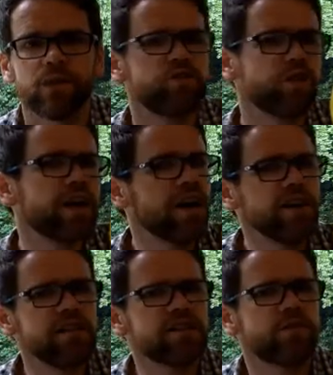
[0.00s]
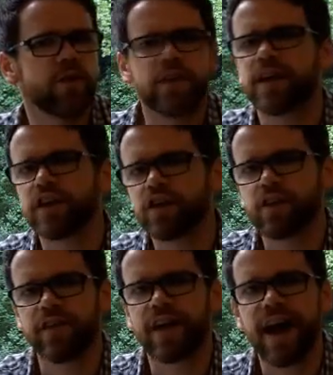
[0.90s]
which regardless of where they occurred
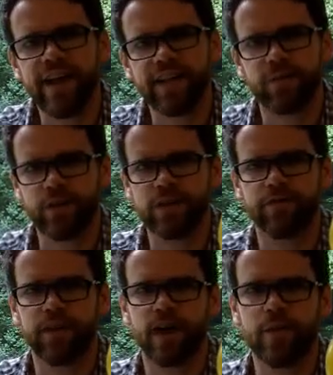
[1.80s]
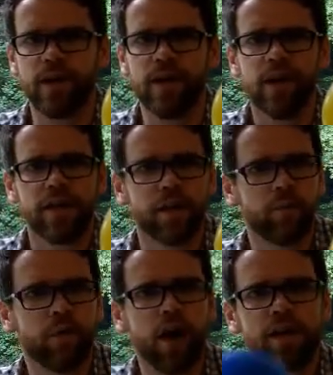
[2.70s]
on the island and which environment, they were
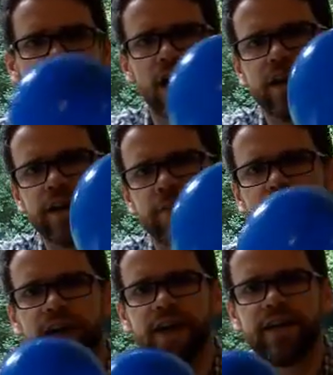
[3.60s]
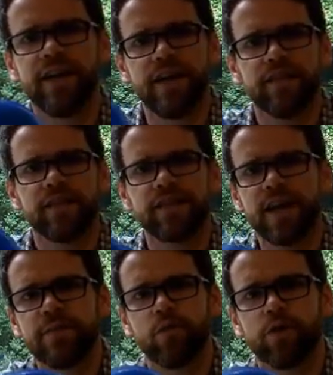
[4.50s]
broadly occupied the
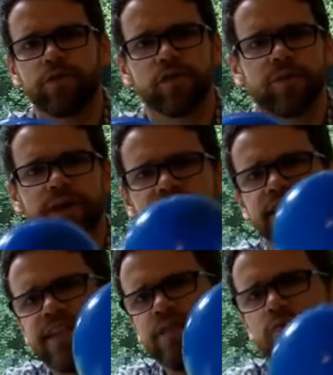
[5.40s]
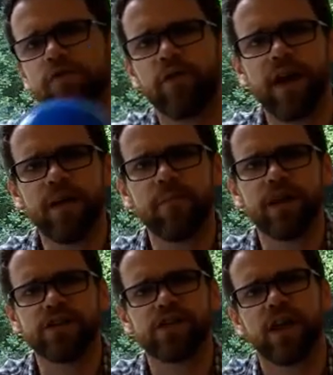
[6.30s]
same morphospace. They didn't move around
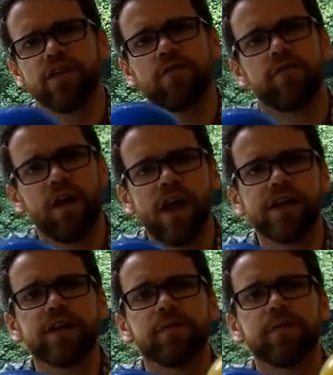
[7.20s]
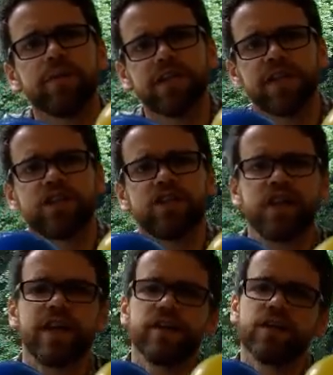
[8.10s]
much and their volume didn't
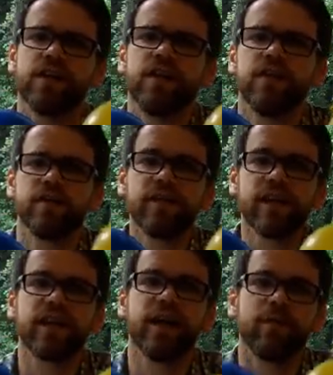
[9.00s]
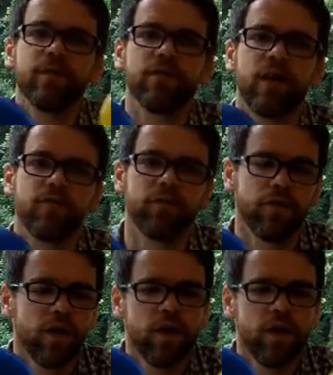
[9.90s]
change. So this had a couple of